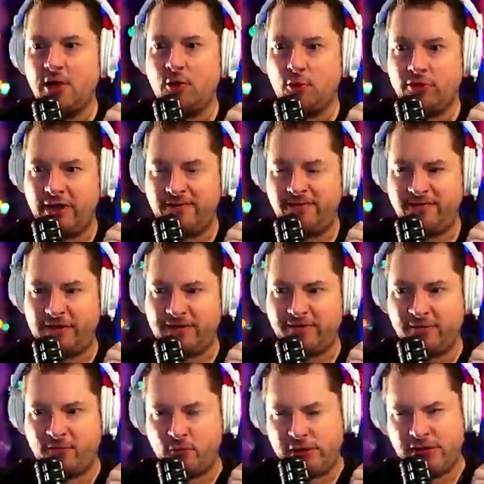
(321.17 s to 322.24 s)
where they fixed the
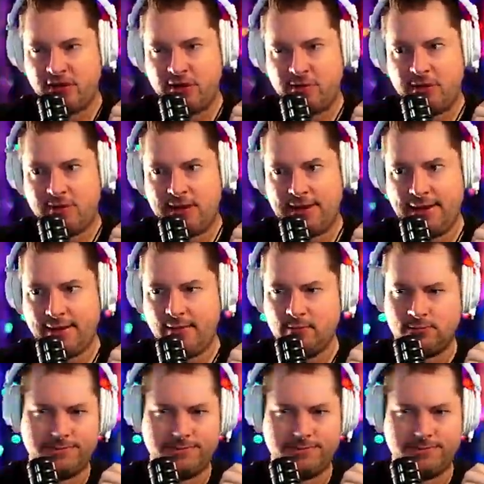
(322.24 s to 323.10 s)
Void Gauntlet lag,